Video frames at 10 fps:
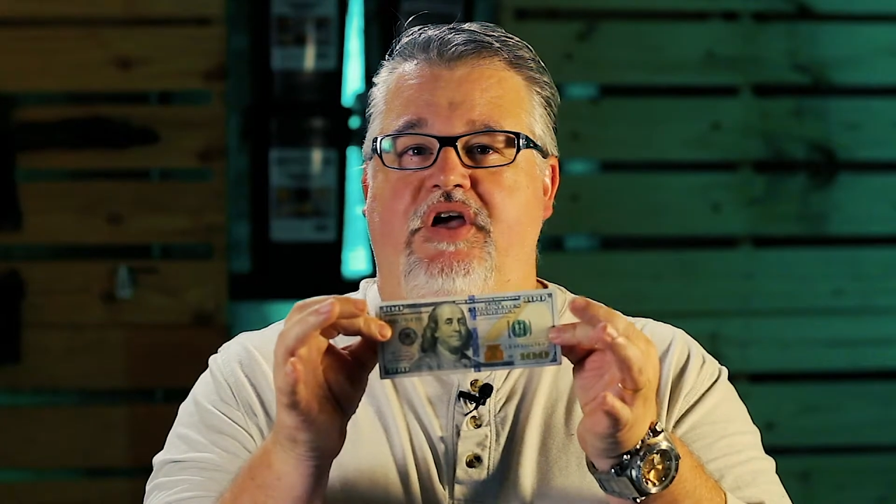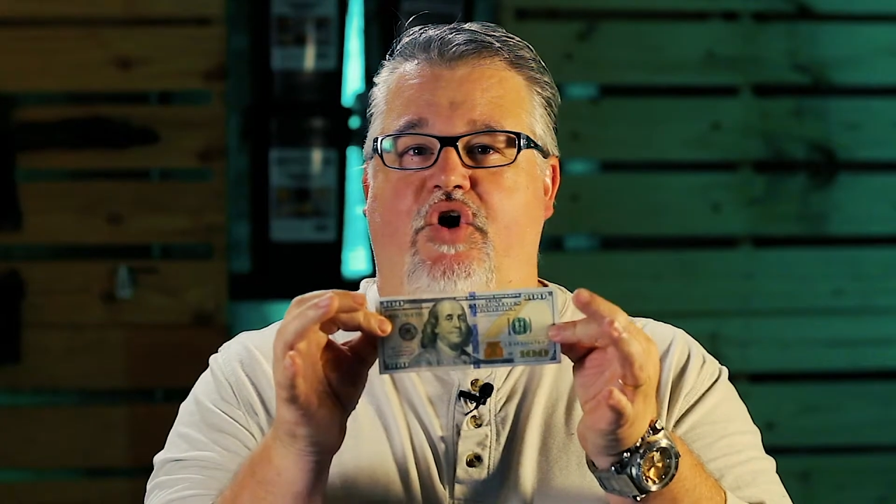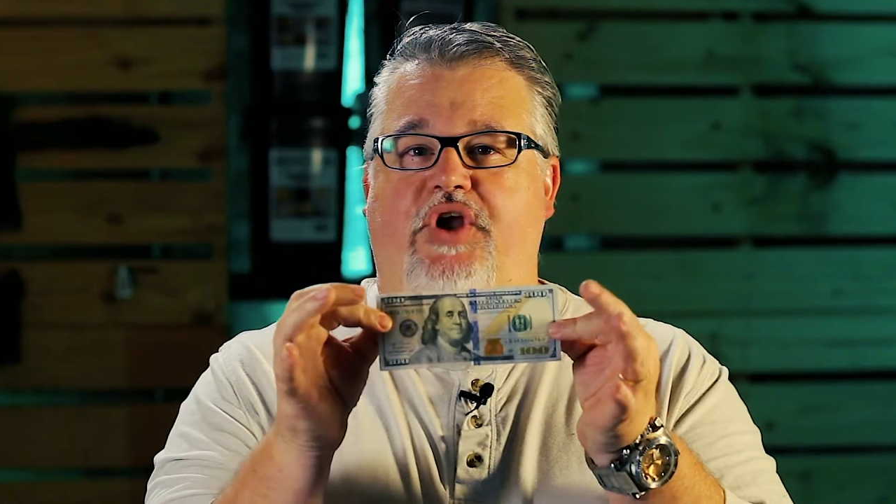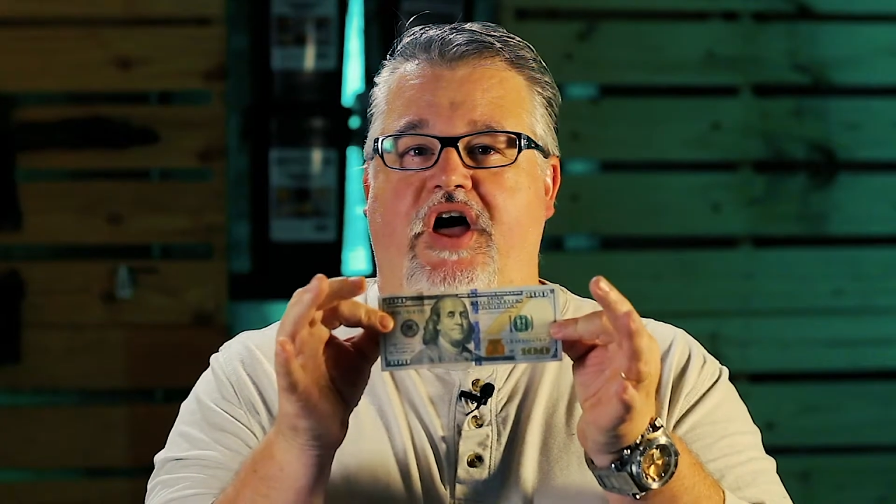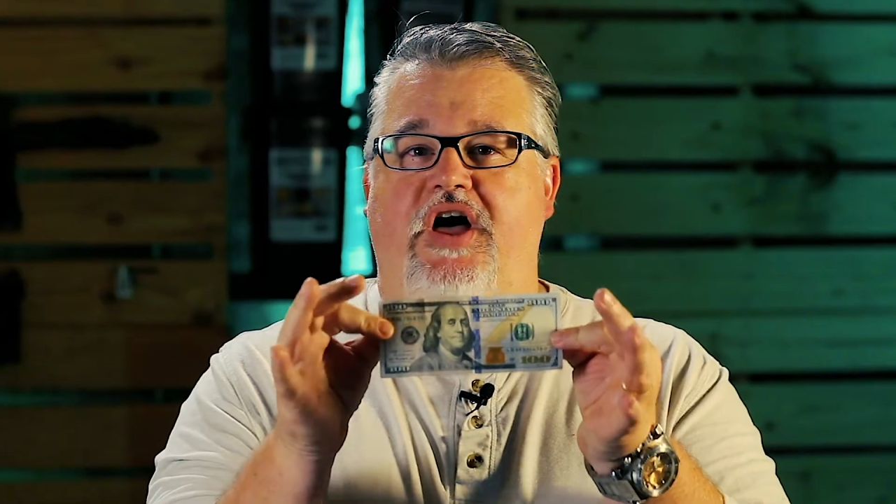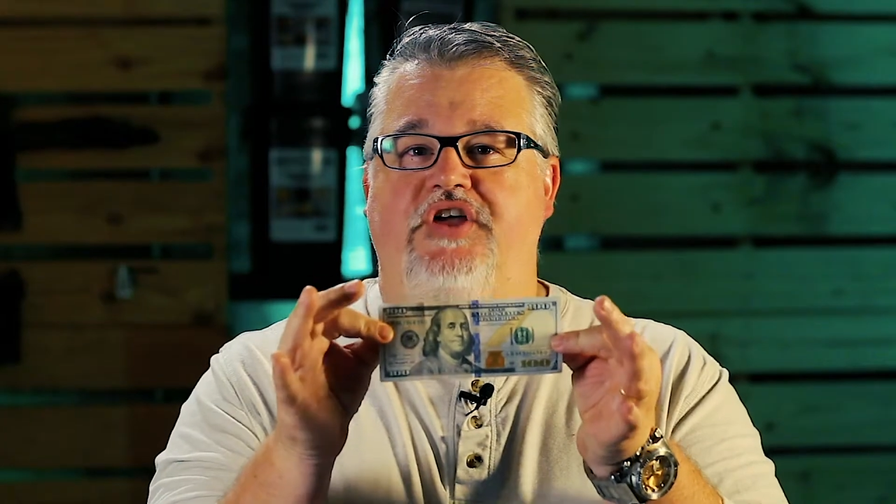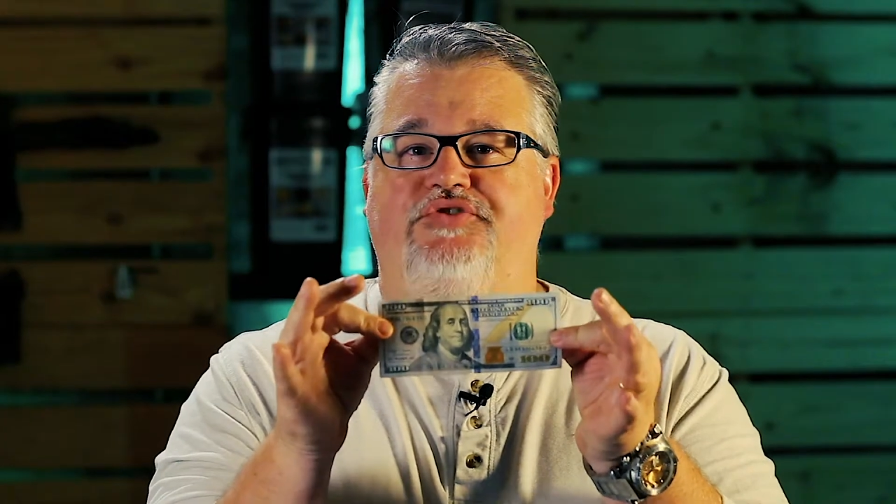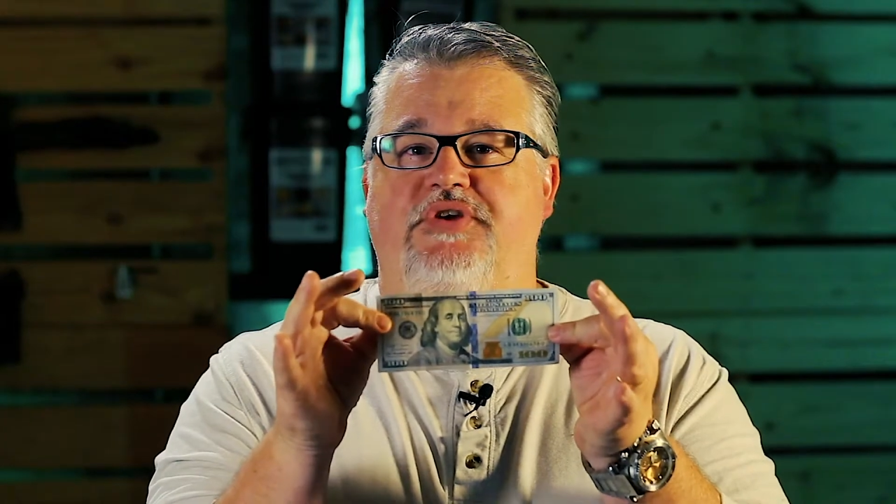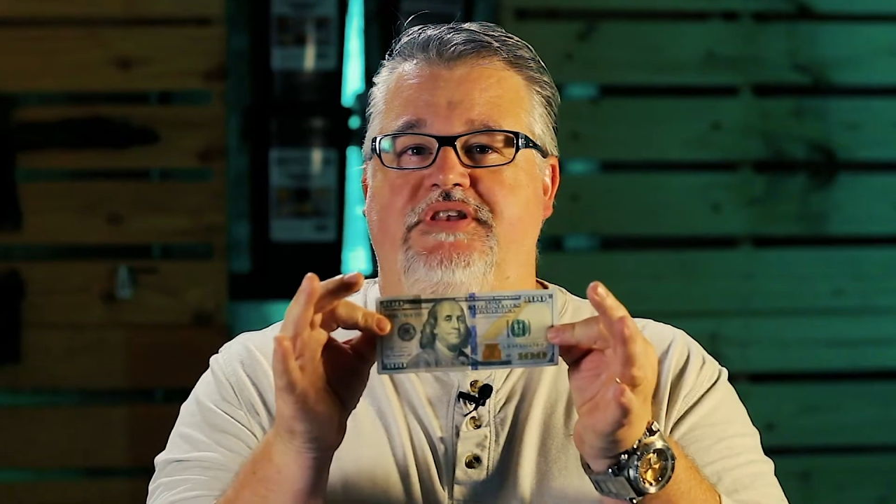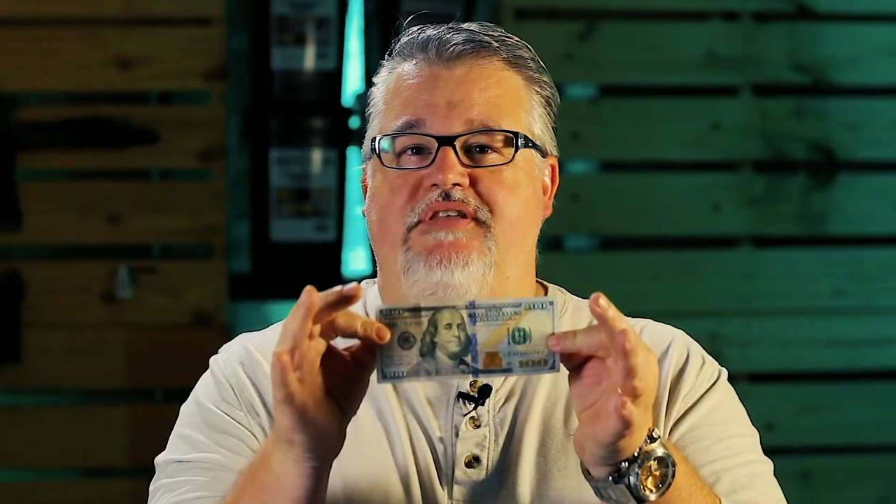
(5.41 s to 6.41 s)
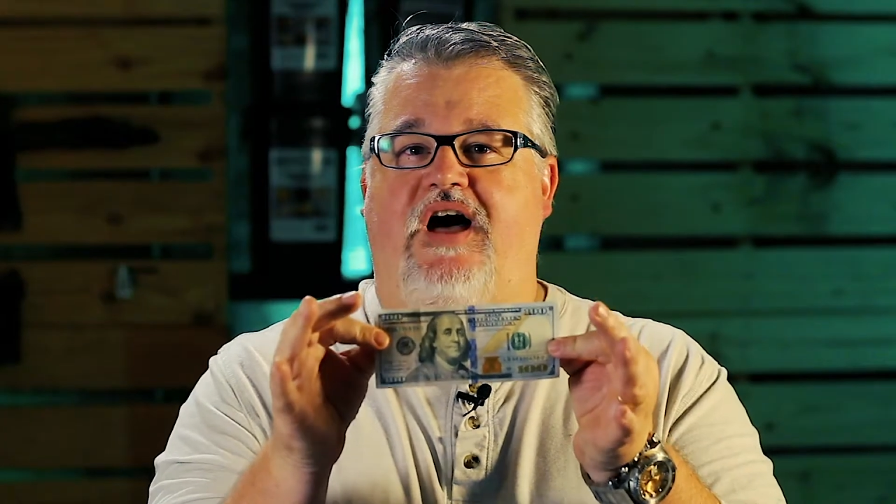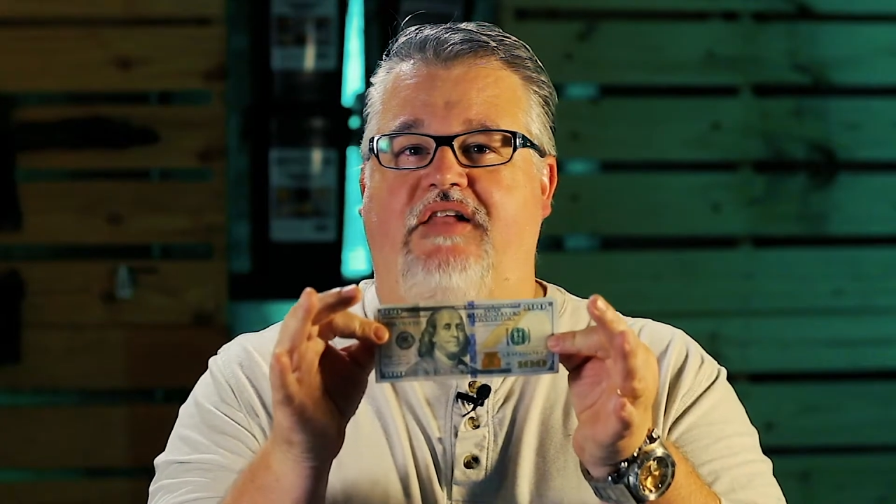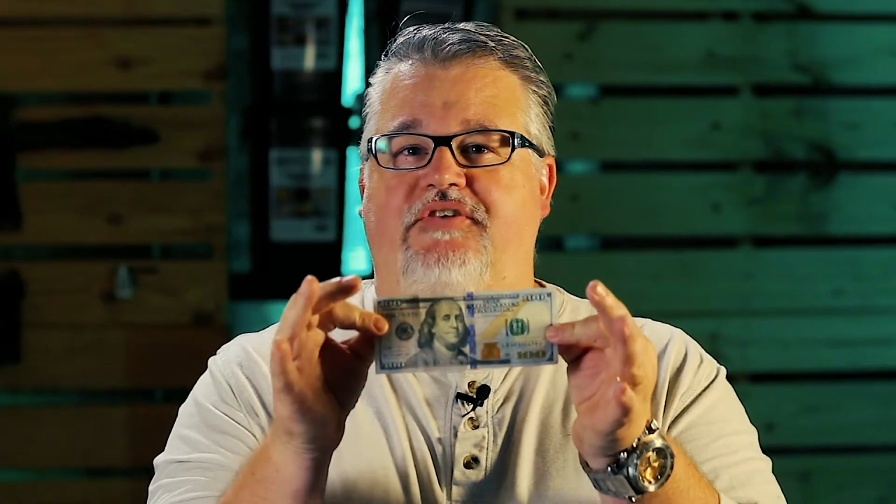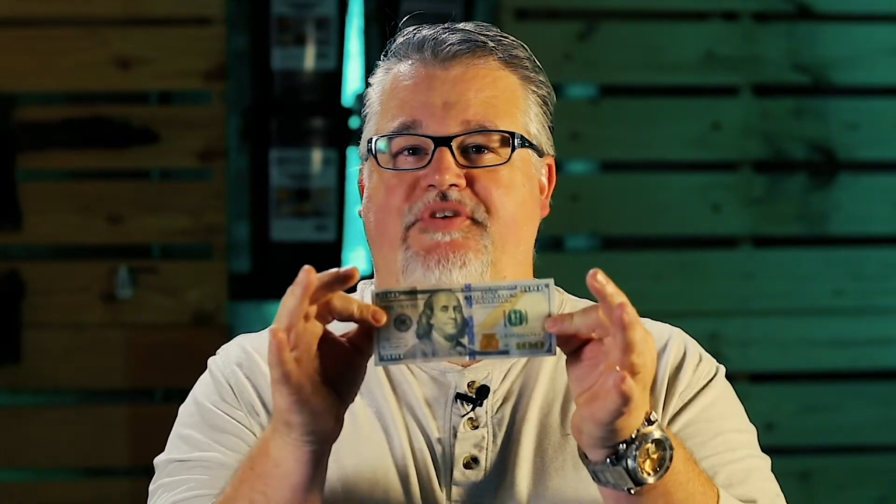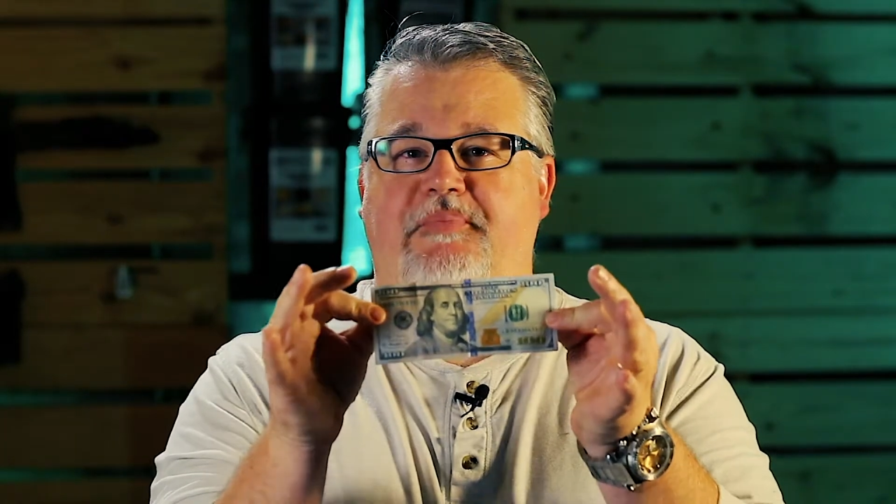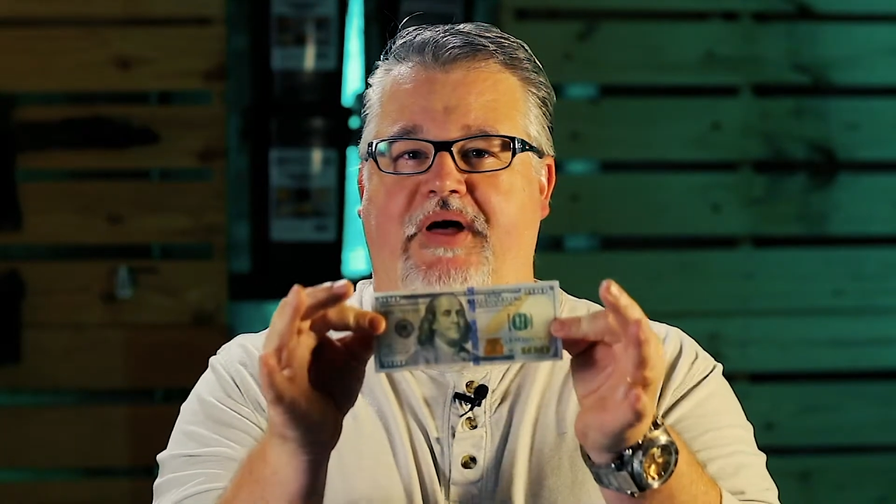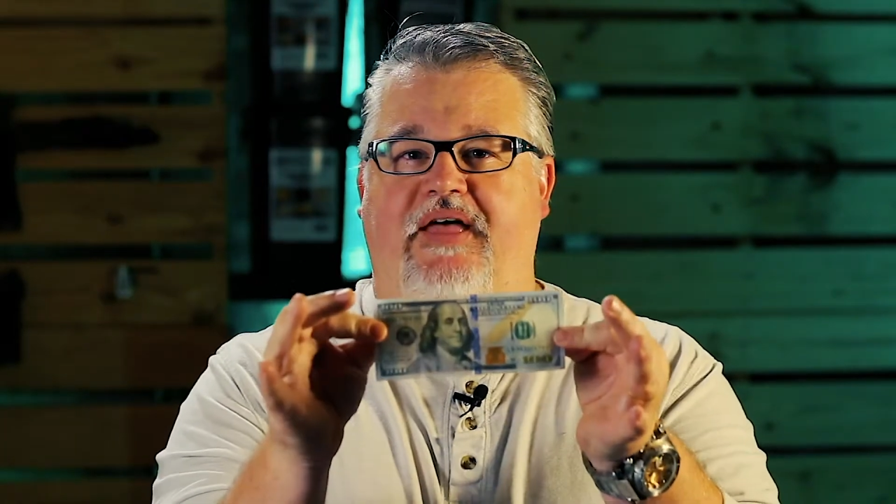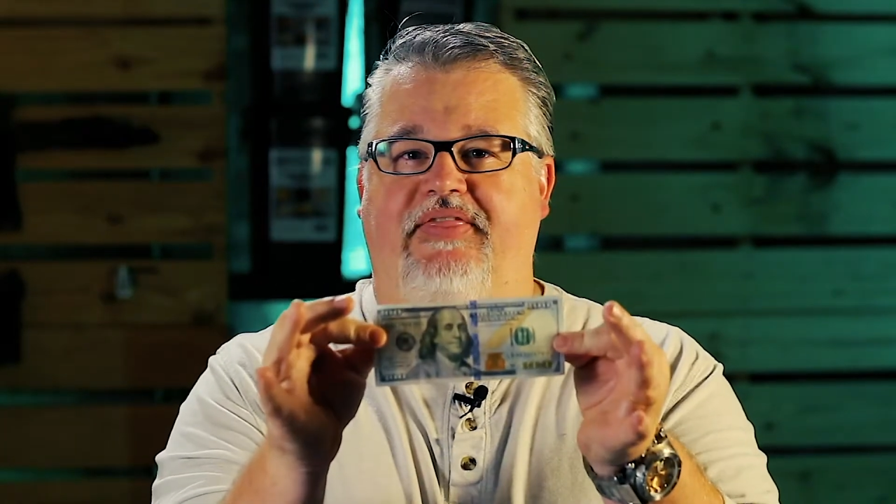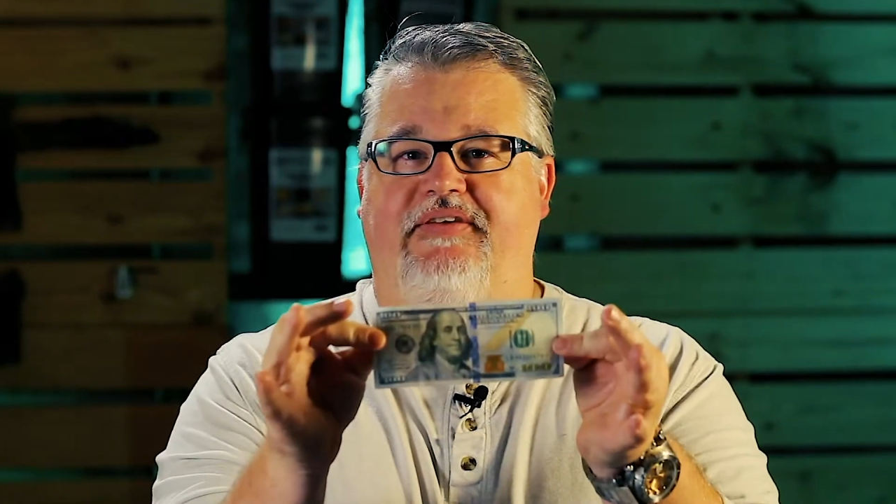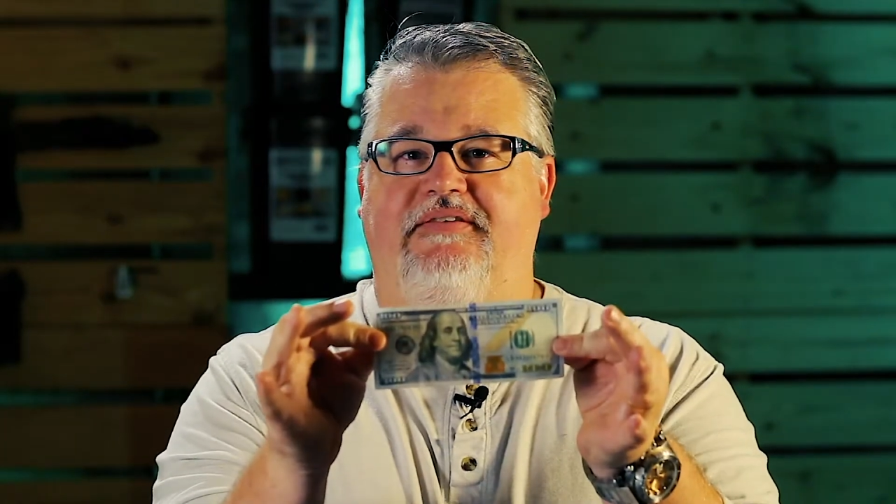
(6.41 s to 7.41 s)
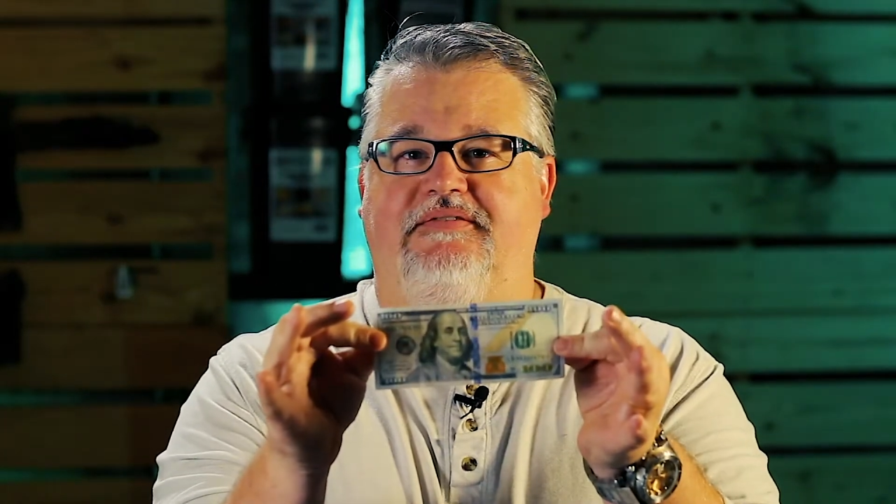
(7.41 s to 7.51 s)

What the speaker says: on $100 a month.